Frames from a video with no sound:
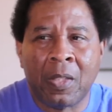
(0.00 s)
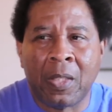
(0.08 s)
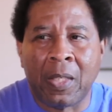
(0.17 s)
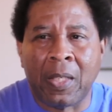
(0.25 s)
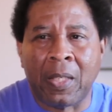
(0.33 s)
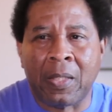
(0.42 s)

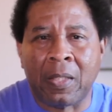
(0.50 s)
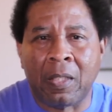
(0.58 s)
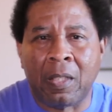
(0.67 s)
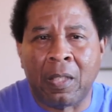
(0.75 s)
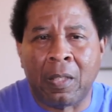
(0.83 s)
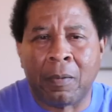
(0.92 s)
And
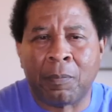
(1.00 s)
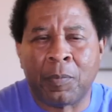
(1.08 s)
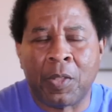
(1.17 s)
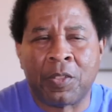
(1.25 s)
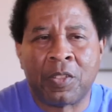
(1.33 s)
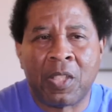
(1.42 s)
uh,
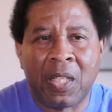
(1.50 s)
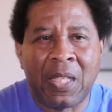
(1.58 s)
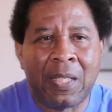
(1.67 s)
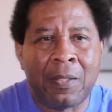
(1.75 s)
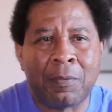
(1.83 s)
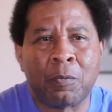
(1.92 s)
the
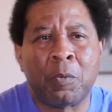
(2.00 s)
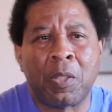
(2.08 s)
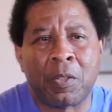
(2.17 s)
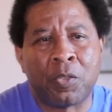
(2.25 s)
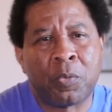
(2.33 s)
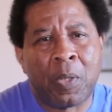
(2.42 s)
slaves, well,
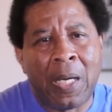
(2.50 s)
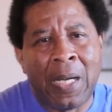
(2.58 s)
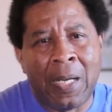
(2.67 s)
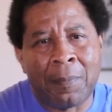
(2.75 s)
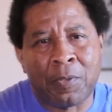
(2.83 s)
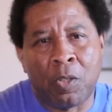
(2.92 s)
the
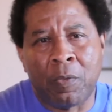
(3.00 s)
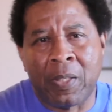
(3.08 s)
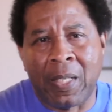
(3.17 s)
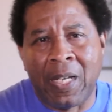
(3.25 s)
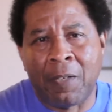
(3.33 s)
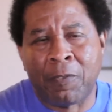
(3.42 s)
tribes over in
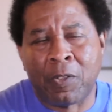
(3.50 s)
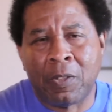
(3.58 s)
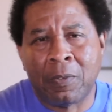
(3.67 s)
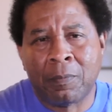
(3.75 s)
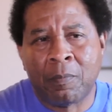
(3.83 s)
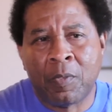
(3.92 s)
Africa
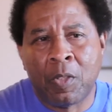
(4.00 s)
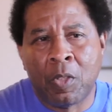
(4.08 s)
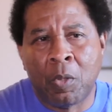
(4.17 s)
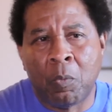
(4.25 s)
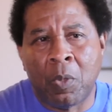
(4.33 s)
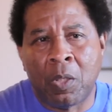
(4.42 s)

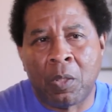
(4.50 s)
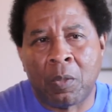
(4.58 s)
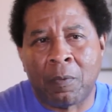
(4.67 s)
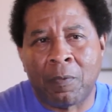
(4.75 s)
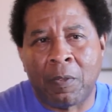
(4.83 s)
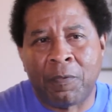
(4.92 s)
were
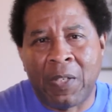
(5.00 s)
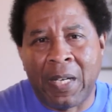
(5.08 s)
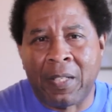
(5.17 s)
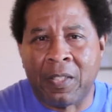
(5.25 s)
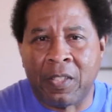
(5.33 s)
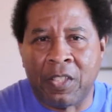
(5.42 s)

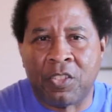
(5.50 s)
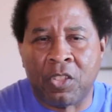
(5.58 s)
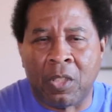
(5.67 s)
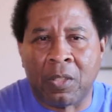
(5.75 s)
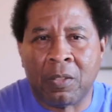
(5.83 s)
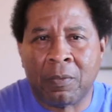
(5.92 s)
fighting each
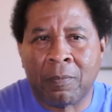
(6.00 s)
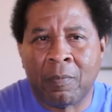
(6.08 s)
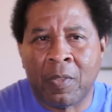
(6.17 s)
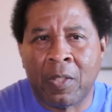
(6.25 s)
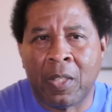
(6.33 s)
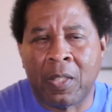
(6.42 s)
other.
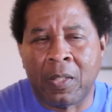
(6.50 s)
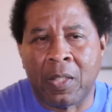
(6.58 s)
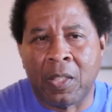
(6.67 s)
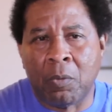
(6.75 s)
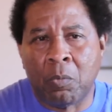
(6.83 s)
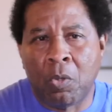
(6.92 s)
And, and
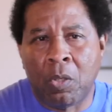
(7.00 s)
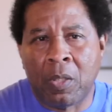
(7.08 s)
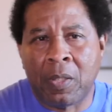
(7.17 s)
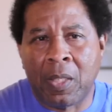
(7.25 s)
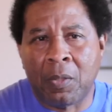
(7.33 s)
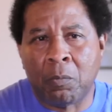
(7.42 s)
the one
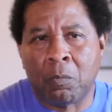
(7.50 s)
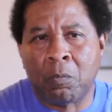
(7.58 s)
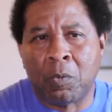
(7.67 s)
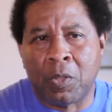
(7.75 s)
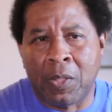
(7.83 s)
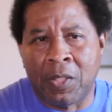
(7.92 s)
that
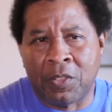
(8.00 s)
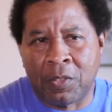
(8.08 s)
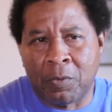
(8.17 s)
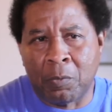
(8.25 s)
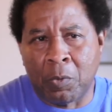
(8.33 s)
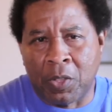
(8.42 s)
would,
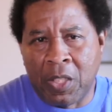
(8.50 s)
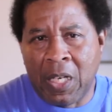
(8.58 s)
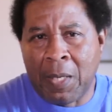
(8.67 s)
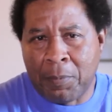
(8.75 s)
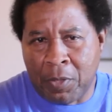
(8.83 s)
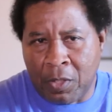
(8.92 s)
would
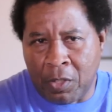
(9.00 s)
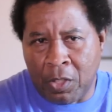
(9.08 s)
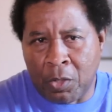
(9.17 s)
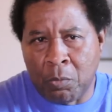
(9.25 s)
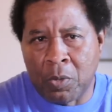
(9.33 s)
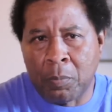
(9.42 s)
capture the
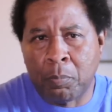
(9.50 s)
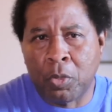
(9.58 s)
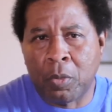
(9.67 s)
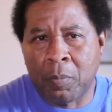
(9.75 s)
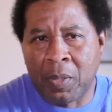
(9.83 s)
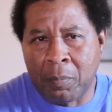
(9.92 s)
other one, put
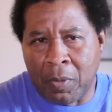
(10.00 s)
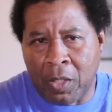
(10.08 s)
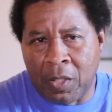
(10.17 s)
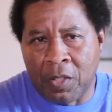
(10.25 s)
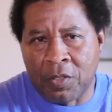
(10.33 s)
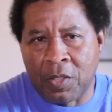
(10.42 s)
them in
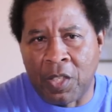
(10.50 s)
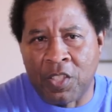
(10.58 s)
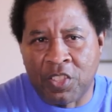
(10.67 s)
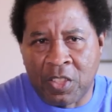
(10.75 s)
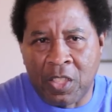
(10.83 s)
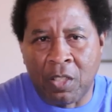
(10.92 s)
bondage, and
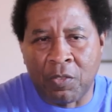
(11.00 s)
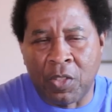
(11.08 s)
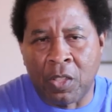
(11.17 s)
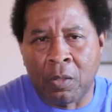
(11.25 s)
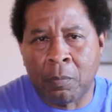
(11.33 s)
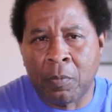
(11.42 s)
sell
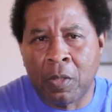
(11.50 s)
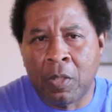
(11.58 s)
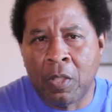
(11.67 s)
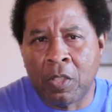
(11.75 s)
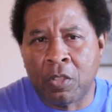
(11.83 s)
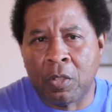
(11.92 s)
them
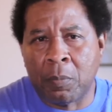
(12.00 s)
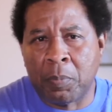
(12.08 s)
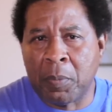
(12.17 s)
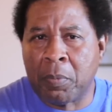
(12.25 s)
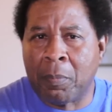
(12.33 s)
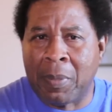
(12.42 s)
to the
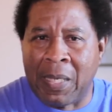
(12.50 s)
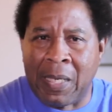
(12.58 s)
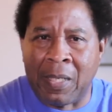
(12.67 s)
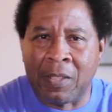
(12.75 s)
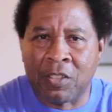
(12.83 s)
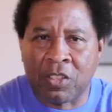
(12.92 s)
people
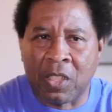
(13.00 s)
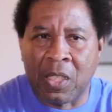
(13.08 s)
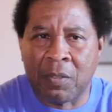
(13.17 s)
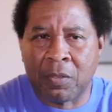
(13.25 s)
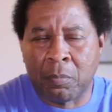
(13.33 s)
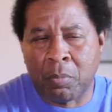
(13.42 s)
buying the
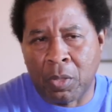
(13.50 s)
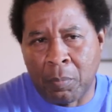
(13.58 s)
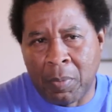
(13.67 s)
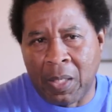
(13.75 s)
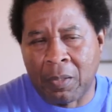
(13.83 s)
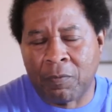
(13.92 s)
slaves to bring
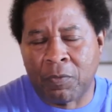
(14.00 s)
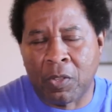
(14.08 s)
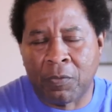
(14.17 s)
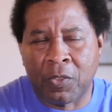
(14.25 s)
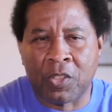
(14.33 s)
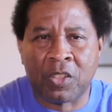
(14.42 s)
back for,
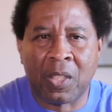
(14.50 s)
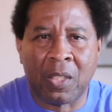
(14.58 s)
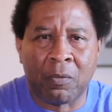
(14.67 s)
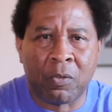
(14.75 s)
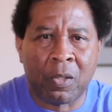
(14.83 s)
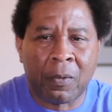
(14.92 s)
for
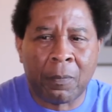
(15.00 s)
slavery.